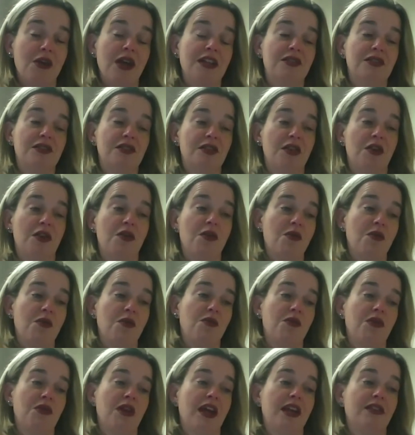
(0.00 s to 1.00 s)
And so
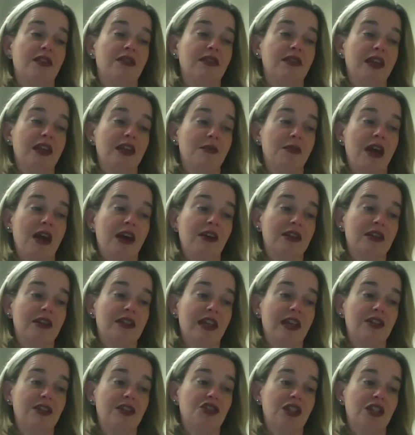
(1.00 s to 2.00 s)
when I think about
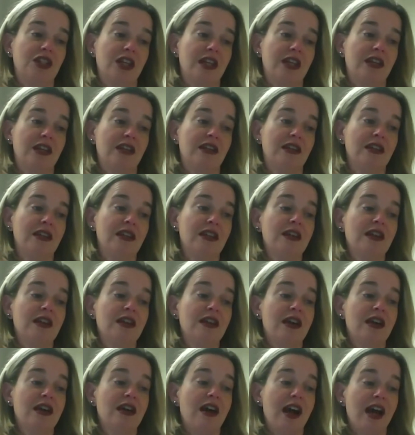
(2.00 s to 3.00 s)
attention,
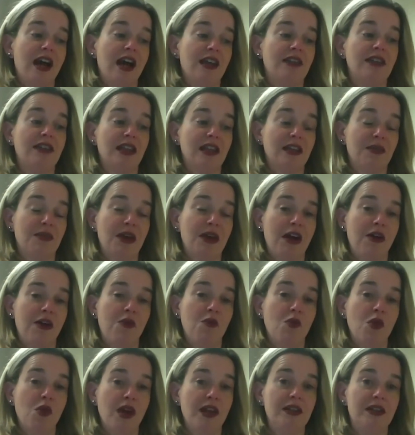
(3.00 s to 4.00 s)
I think about
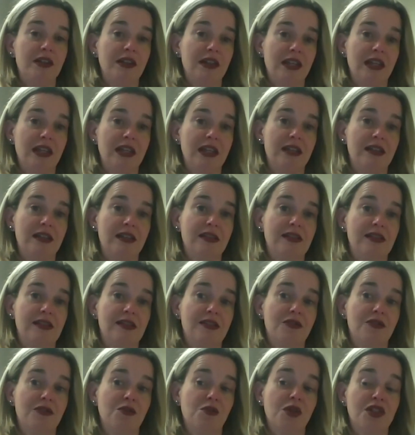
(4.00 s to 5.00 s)
what needs,
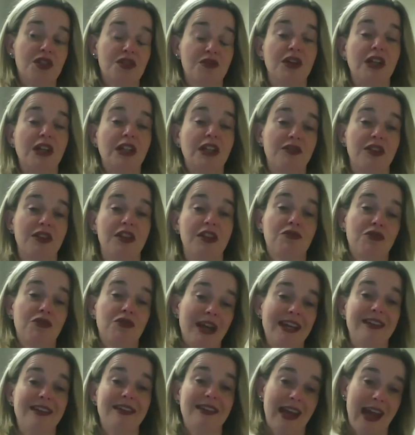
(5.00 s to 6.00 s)
what's relevant
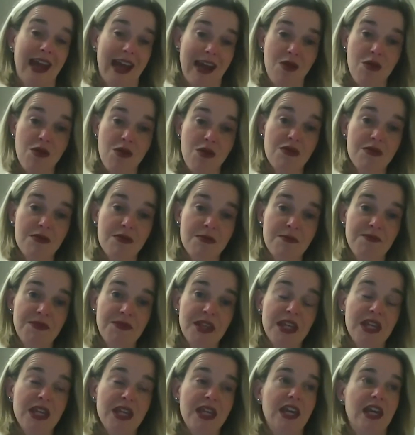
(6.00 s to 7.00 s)
right now.
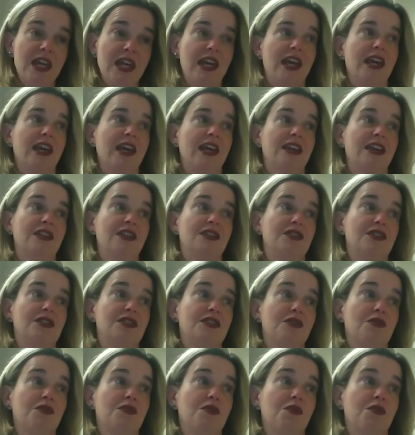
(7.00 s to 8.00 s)
And
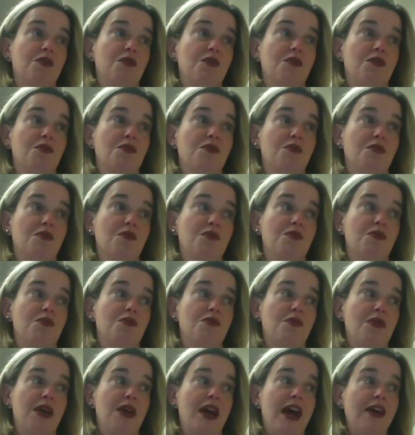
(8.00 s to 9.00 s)

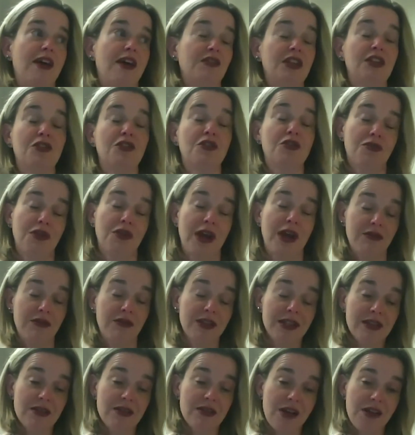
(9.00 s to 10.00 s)
having a
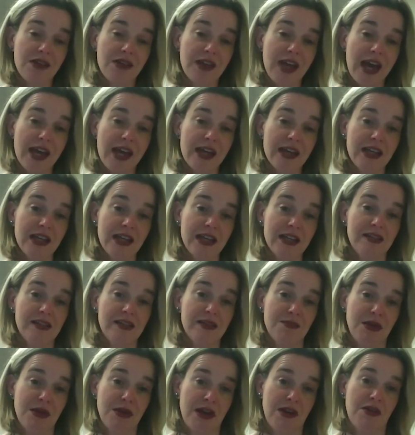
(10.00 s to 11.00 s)
grounding on that is
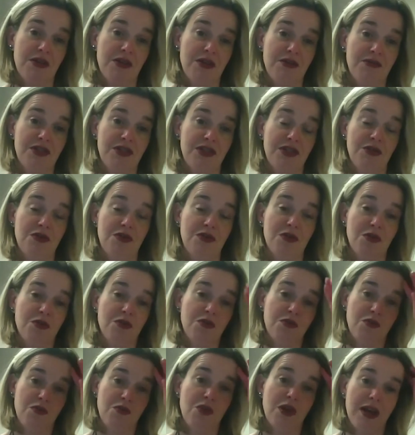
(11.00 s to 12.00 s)
imperative to
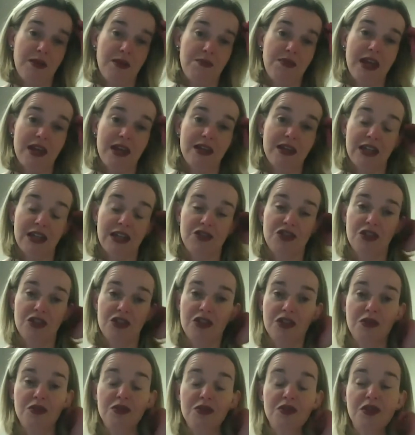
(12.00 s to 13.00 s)
what I pay attention
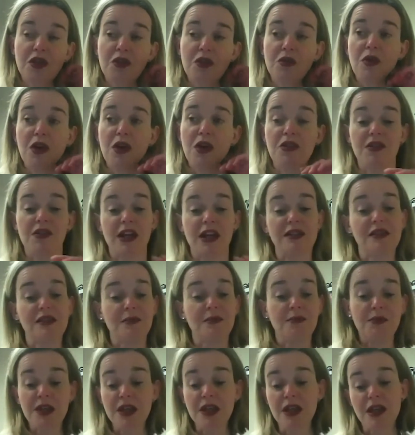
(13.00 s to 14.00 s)
to. So whether that's a,
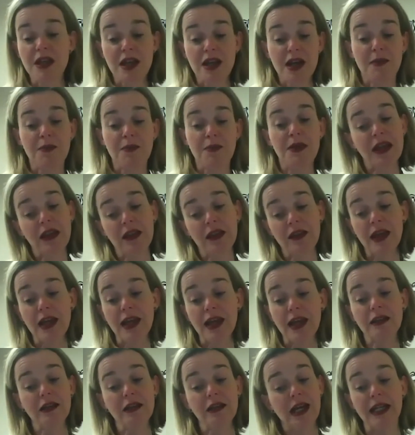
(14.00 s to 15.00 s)
a big
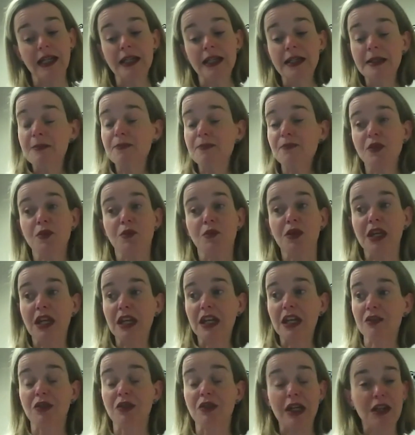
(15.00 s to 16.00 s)
thing, like we're
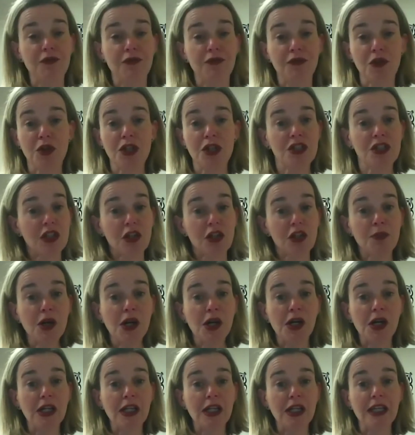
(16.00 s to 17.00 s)
getting ready for a dinner
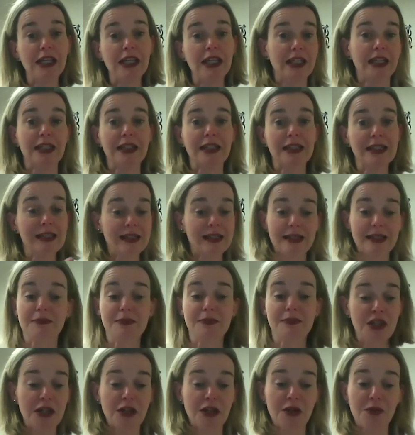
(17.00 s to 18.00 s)
party and it's,
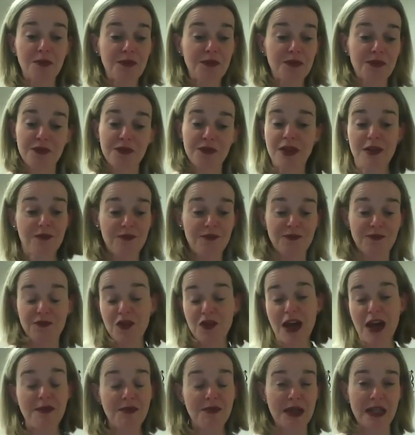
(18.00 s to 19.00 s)
you know,
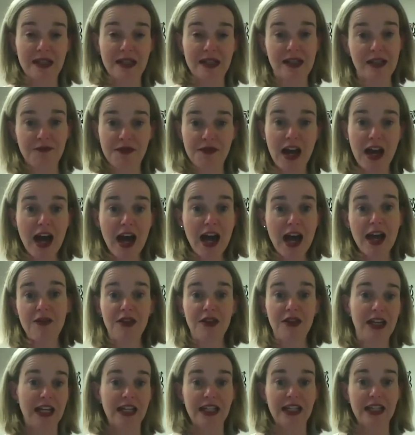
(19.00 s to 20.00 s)
five minutes to five,
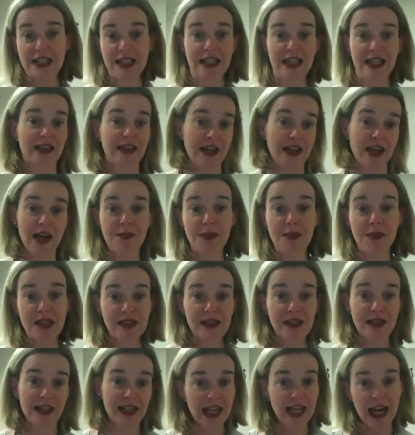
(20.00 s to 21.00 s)
and I need to get the hummus
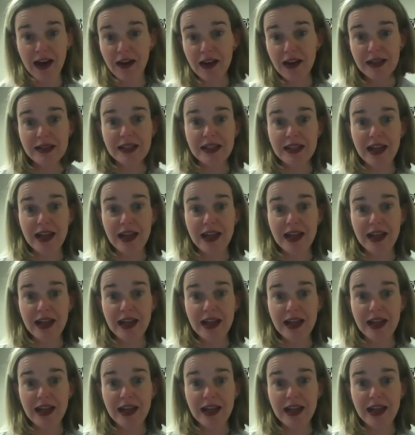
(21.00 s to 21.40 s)
and the carrots